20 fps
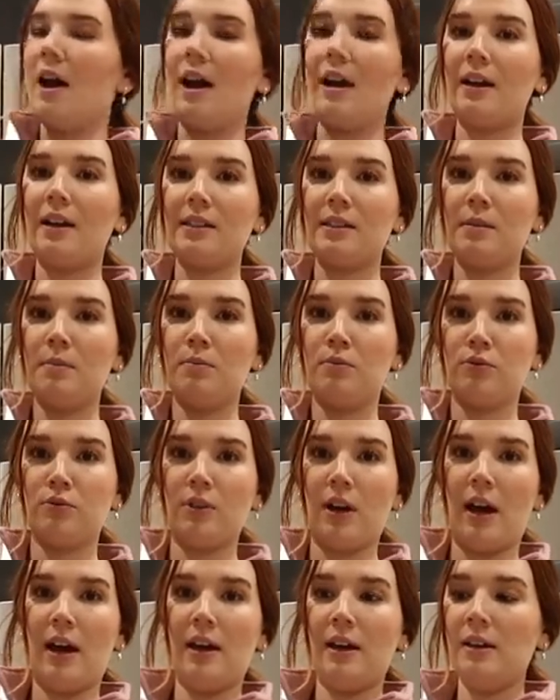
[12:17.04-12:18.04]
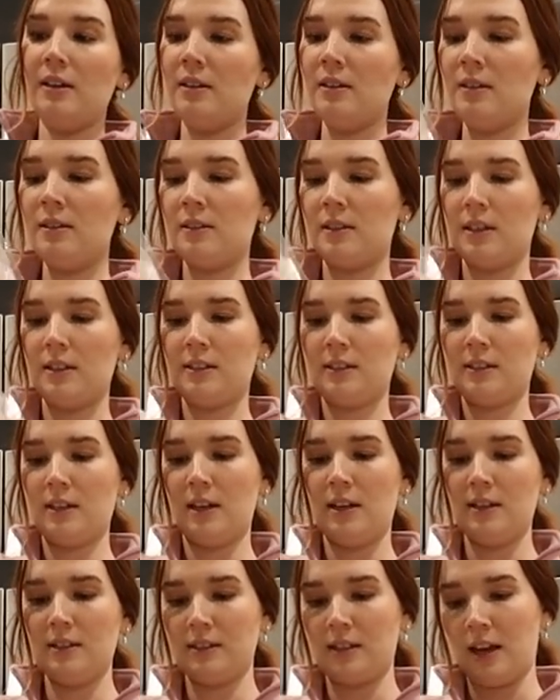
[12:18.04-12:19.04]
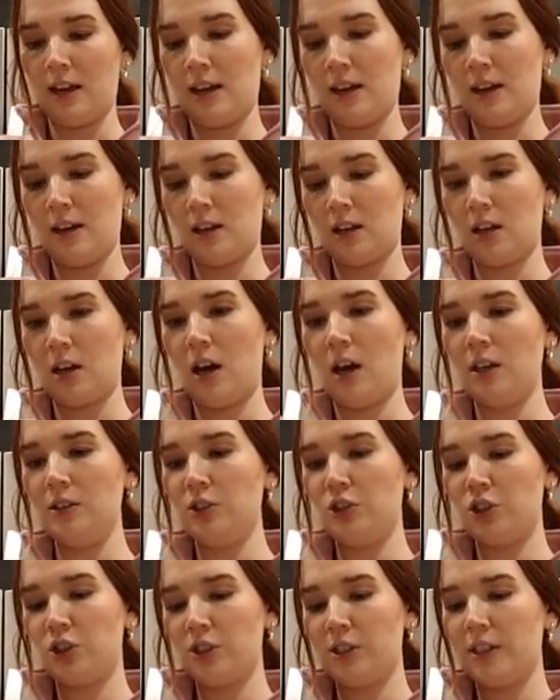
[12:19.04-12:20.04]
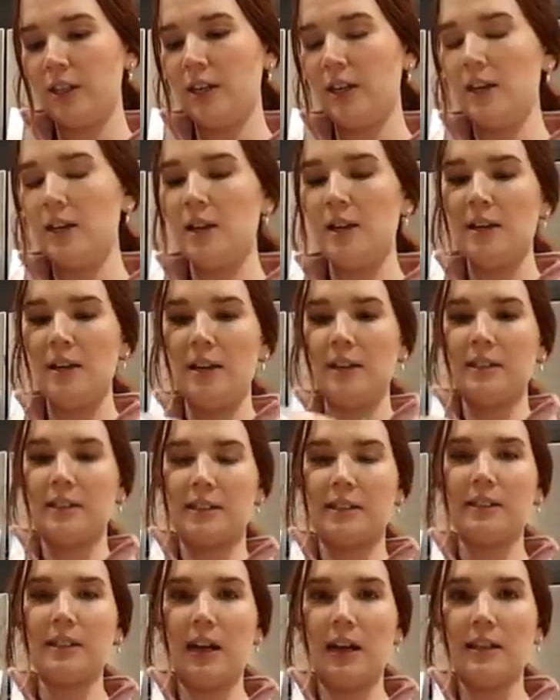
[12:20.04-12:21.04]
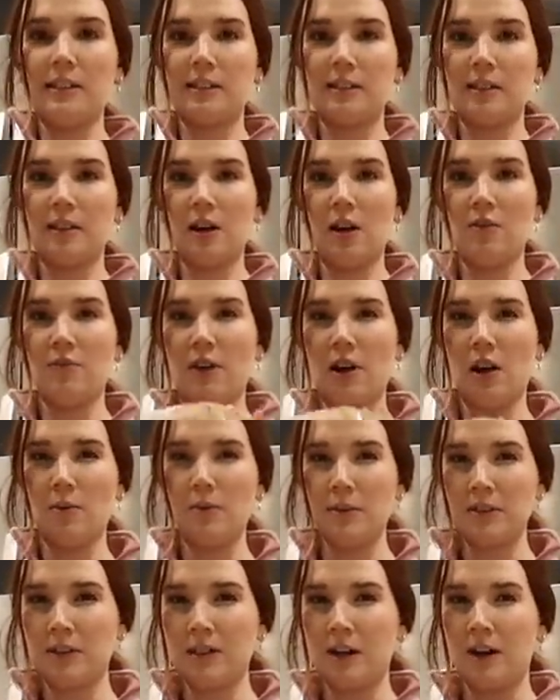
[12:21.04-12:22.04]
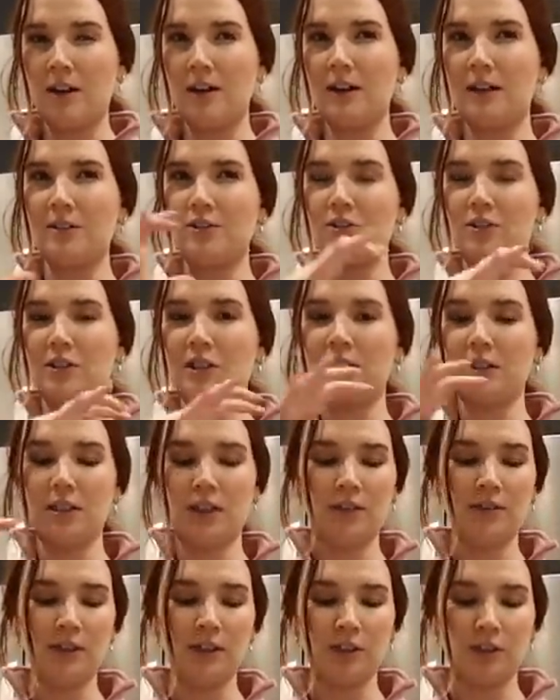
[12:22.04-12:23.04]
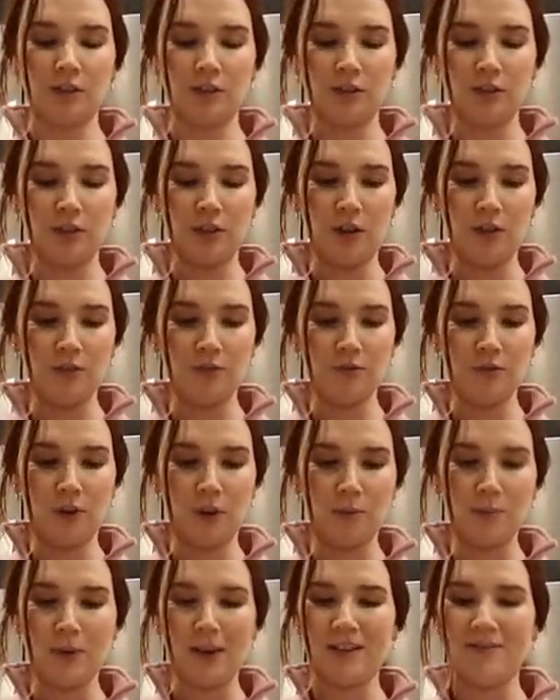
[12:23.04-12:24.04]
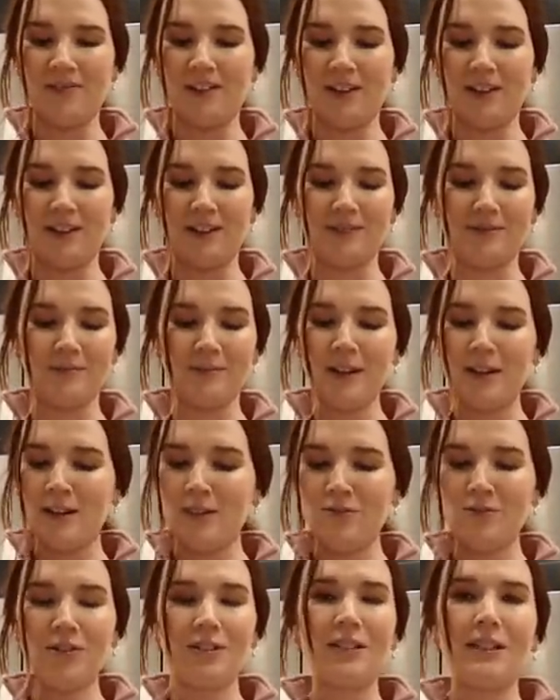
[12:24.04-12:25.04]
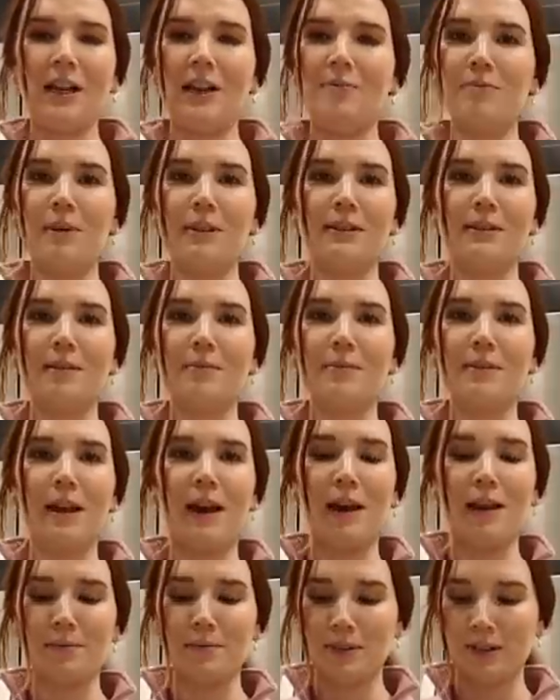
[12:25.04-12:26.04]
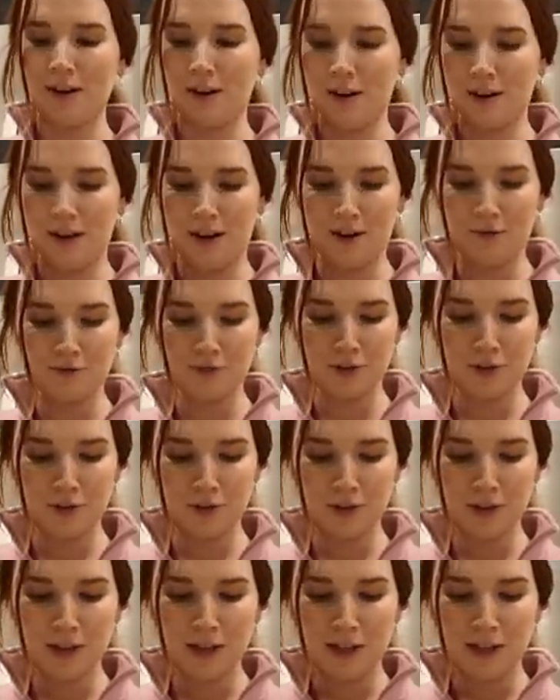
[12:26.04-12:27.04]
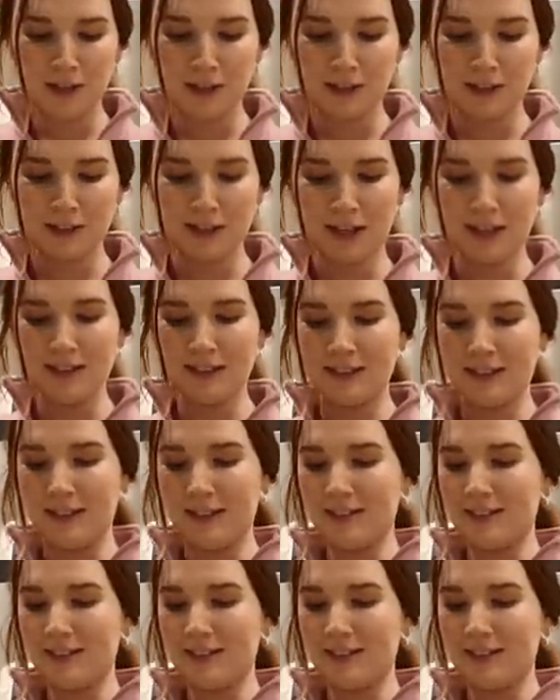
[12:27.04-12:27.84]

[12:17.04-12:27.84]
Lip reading: I got some bread. This is a country sliced loaf. I almost got it in just like the original loaf form, but I figured just save me some time to not have to slice it.